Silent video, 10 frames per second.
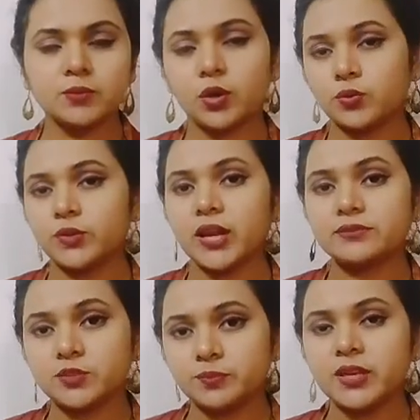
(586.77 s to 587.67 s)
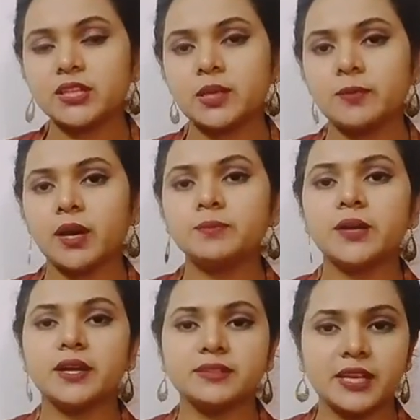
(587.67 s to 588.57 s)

or we have to pick them up and